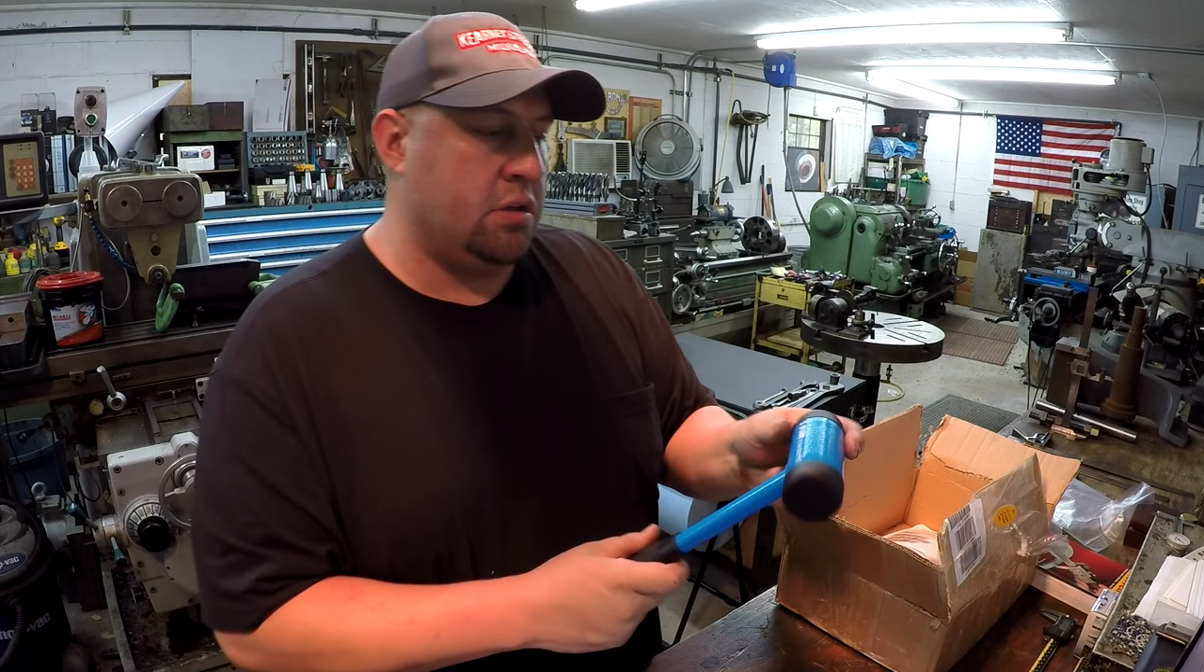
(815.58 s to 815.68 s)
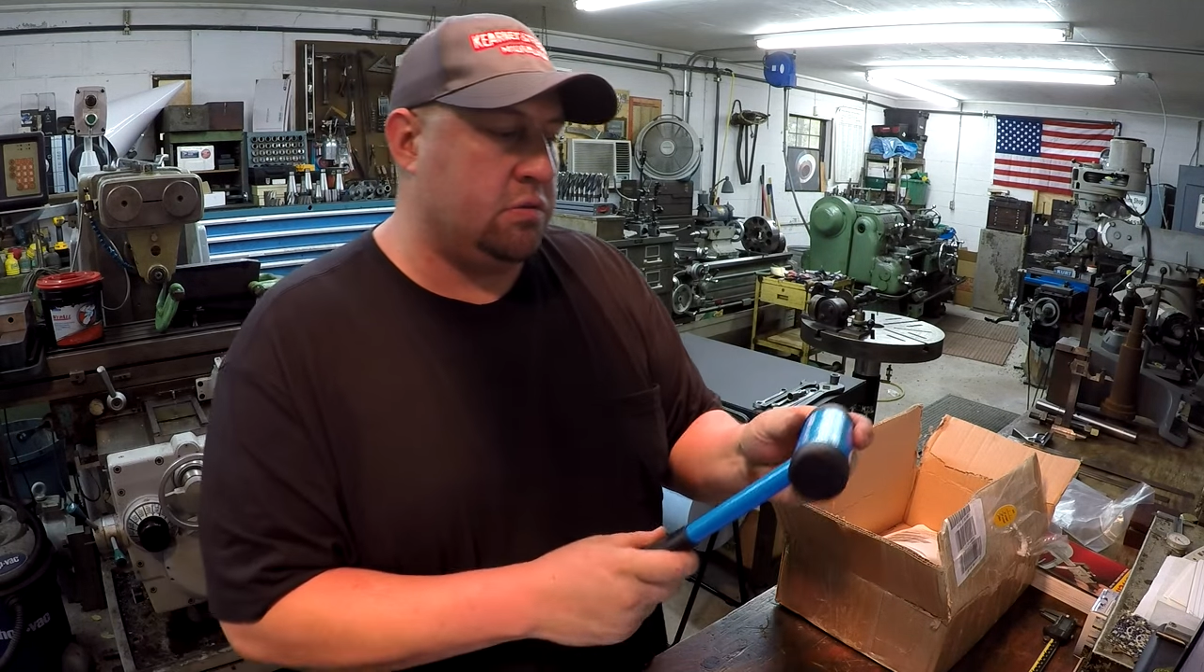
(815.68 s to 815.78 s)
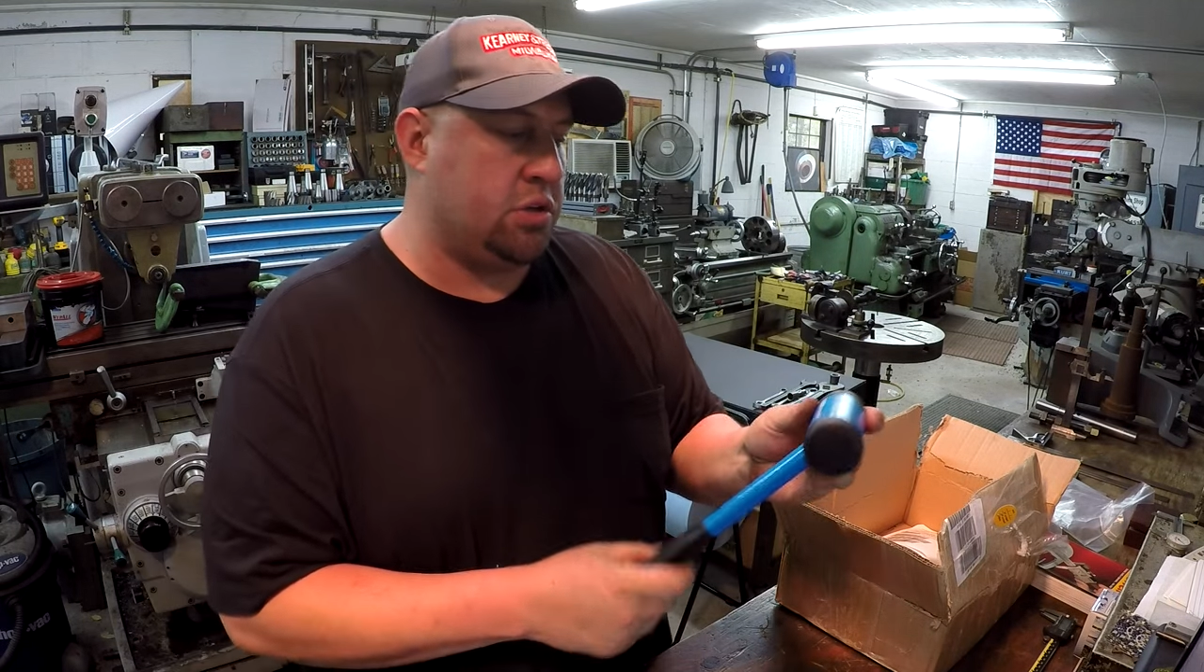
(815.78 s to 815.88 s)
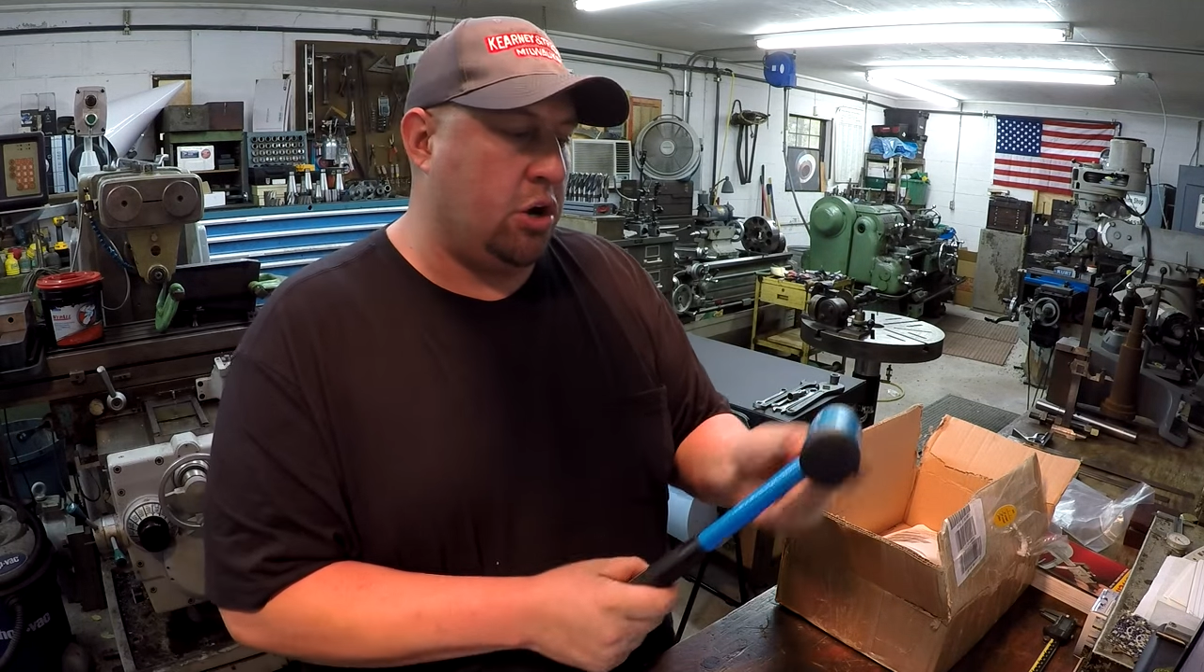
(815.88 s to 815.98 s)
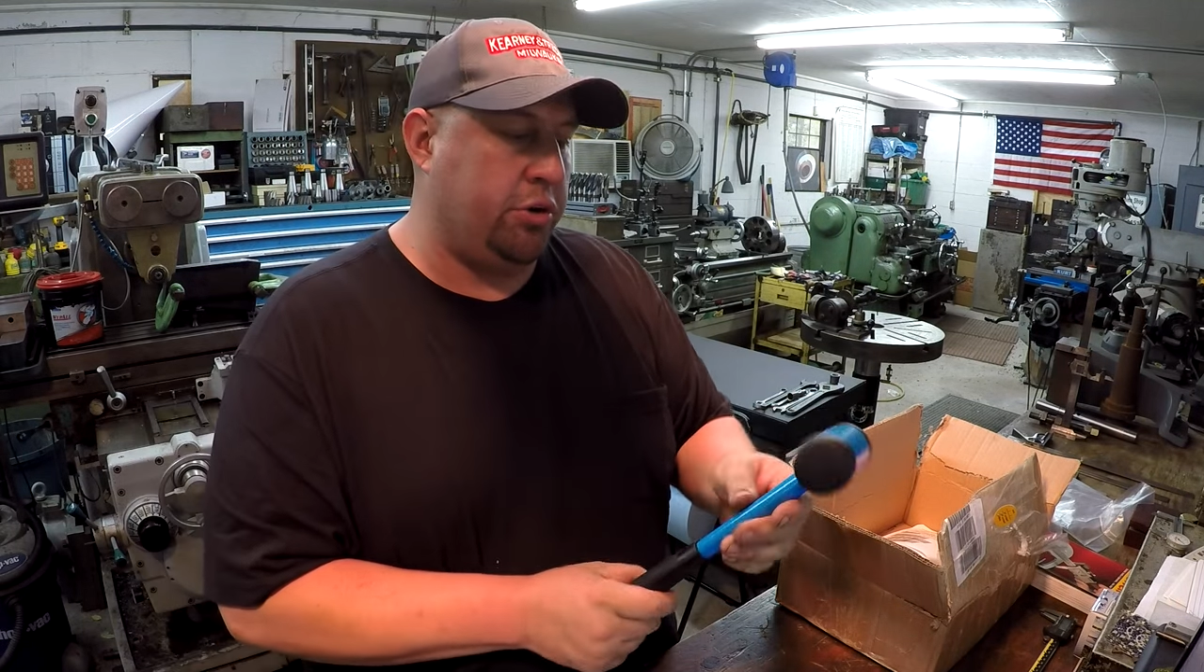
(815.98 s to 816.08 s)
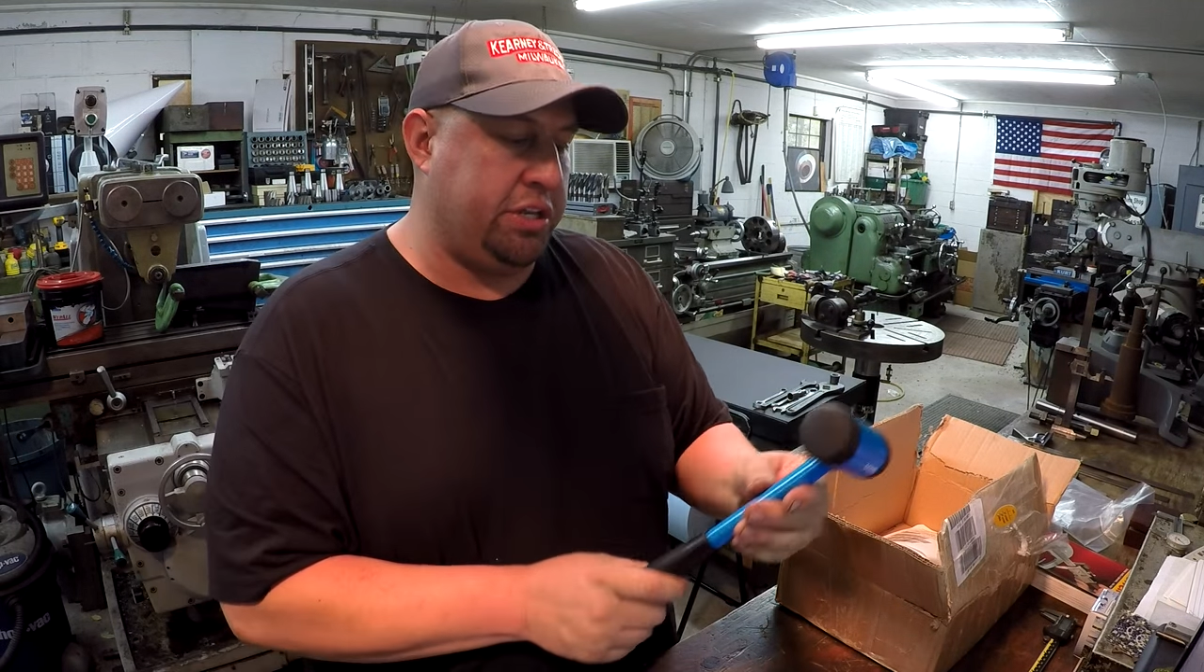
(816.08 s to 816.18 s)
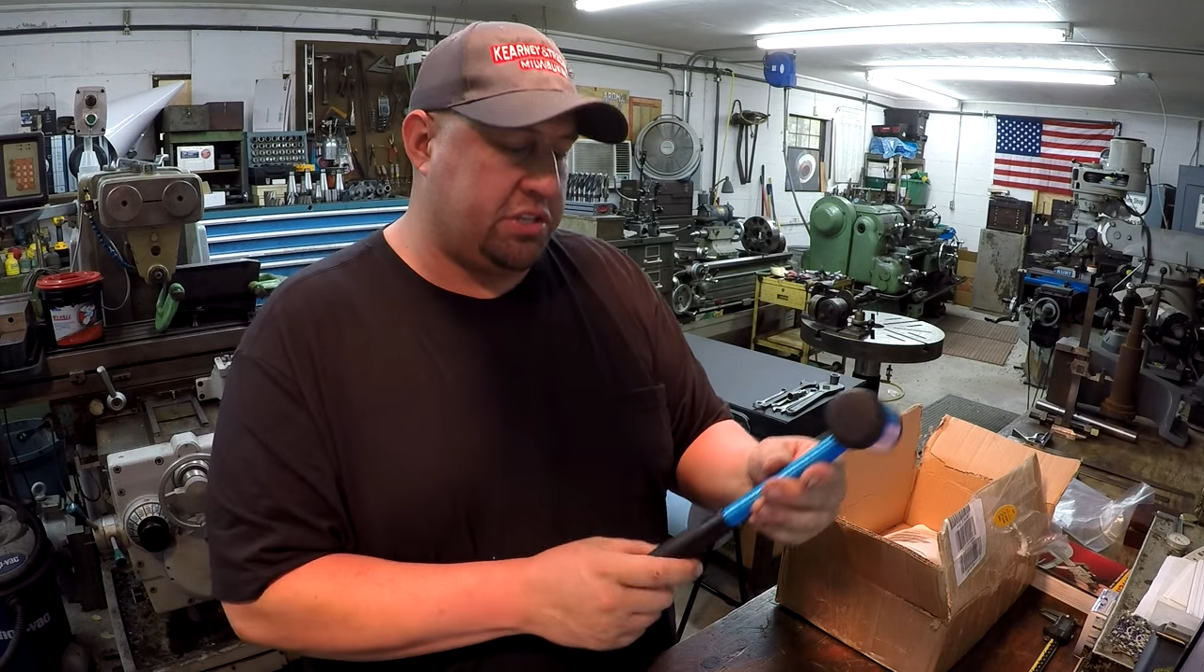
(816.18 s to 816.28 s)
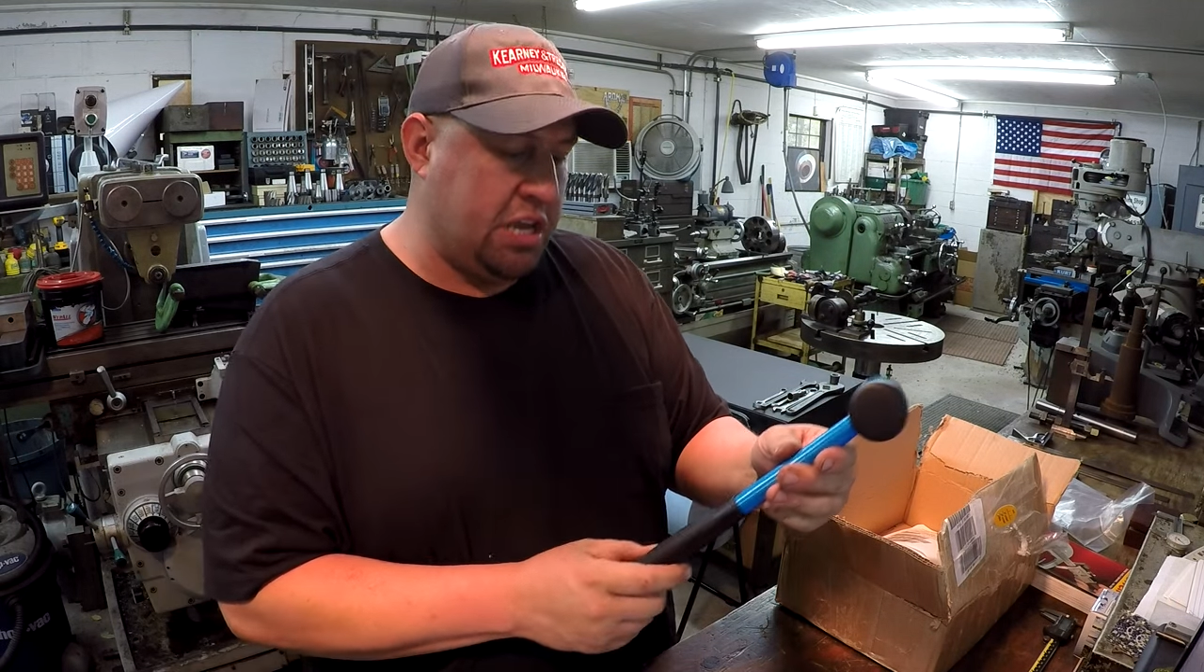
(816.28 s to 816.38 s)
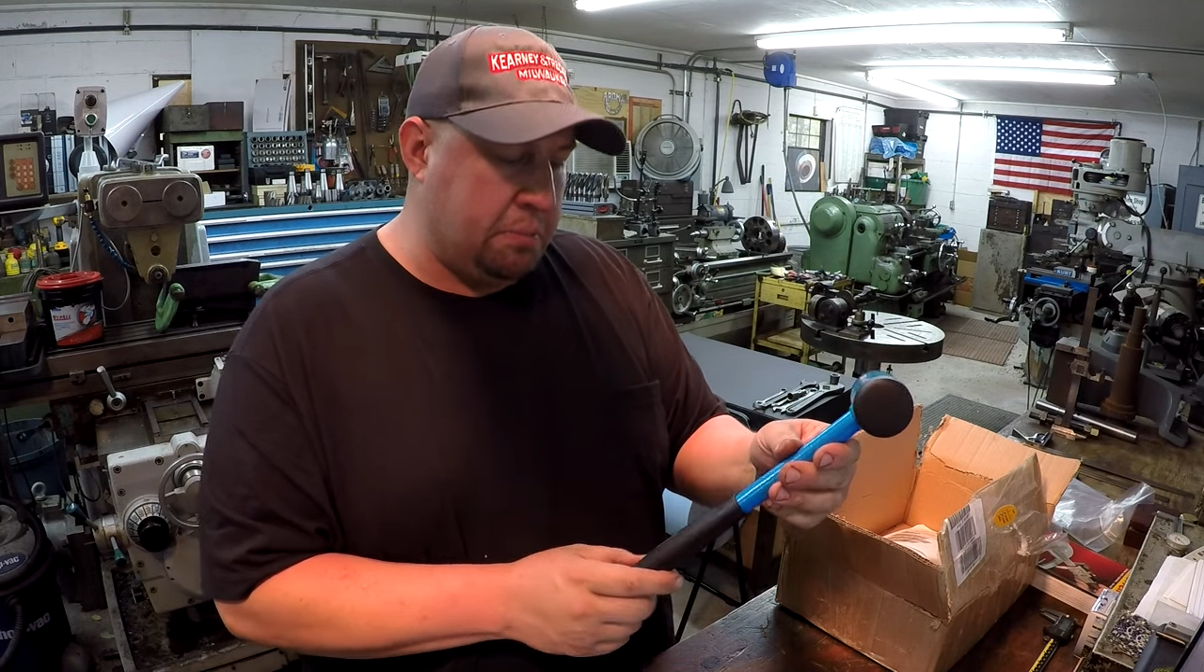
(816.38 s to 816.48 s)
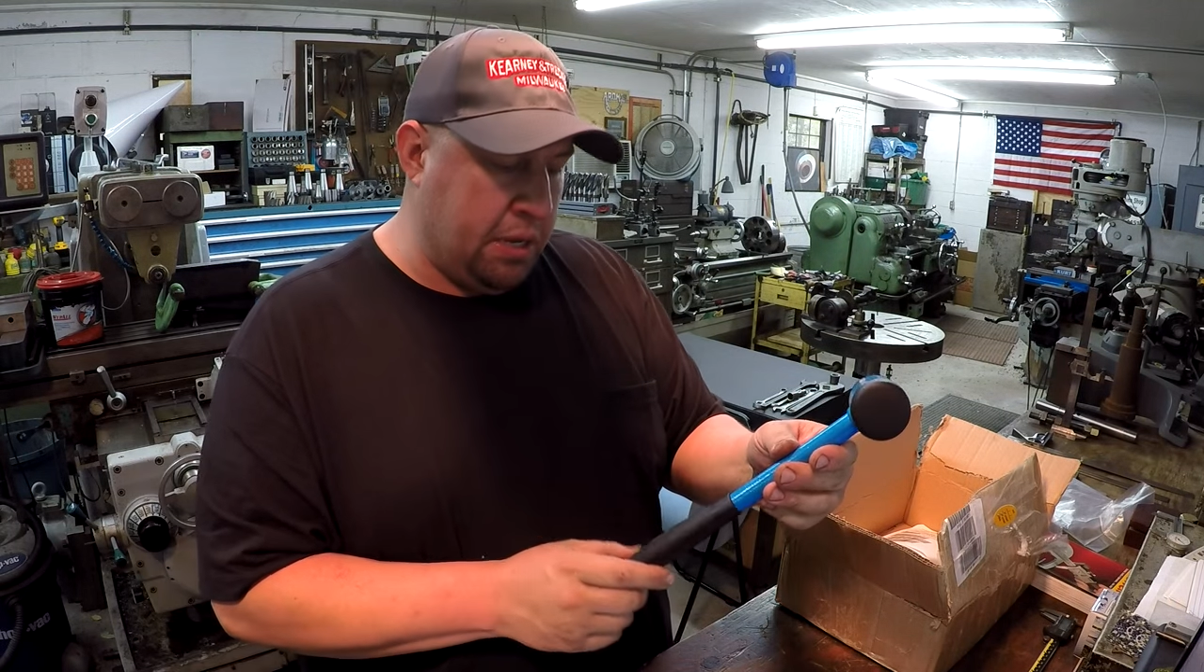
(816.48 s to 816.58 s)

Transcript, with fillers: So he sent